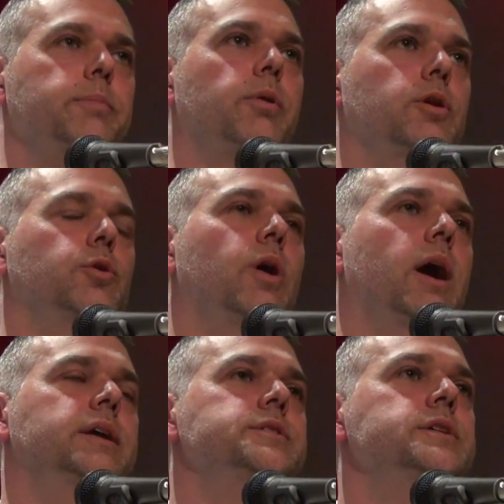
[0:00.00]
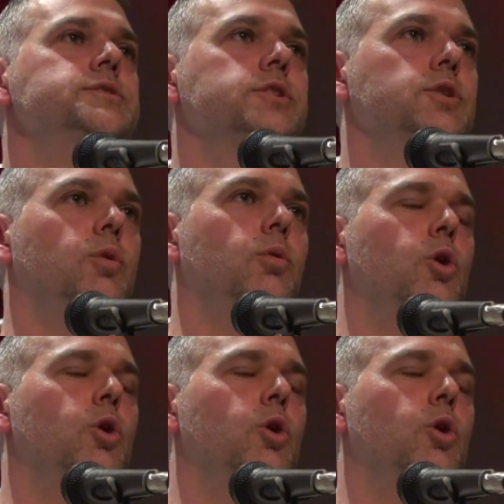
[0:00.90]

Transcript: people who are in insecure